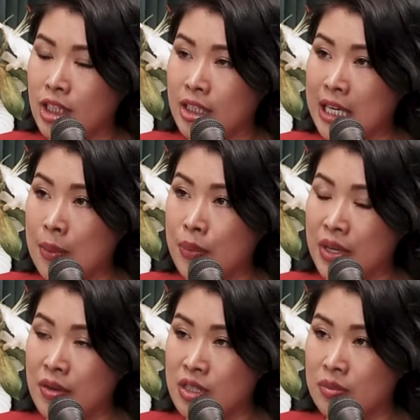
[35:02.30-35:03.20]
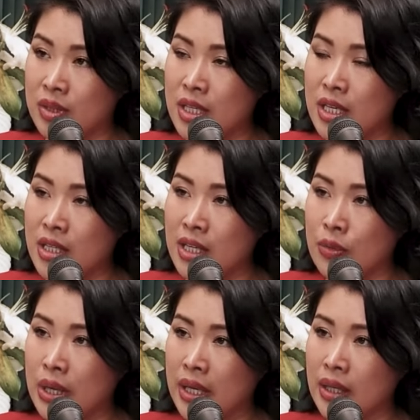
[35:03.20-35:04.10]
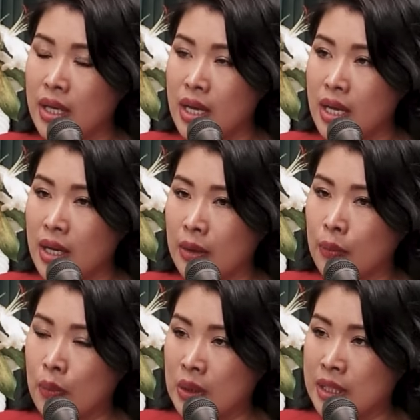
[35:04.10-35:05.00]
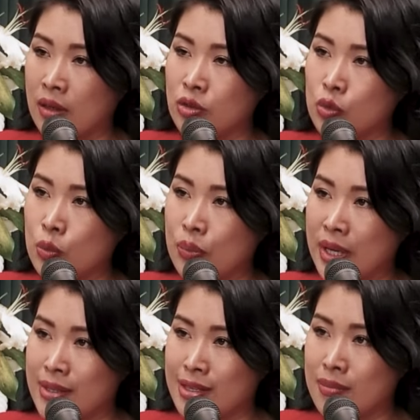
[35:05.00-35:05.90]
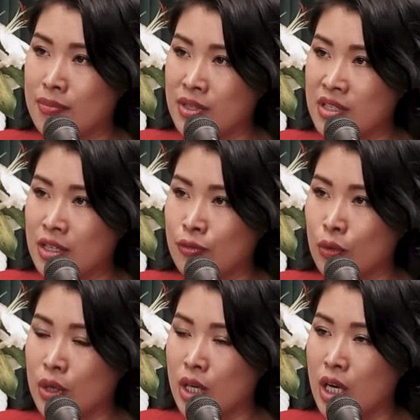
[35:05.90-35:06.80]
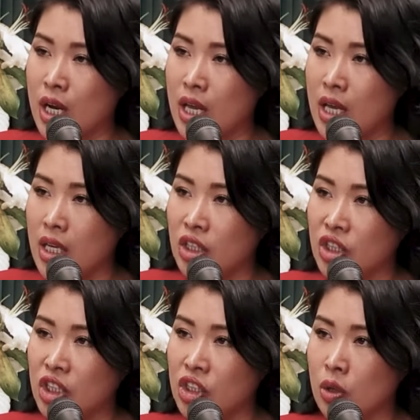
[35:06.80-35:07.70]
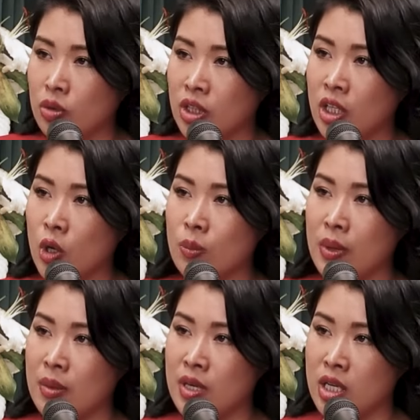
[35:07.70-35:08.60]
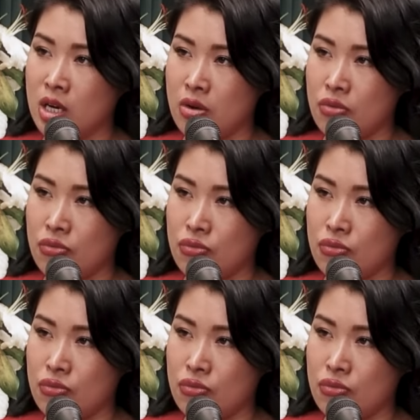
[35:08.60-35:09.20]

she said, I'll bring you some tea. The queen walked out to bring some dessert for her. She choked her own baby girl.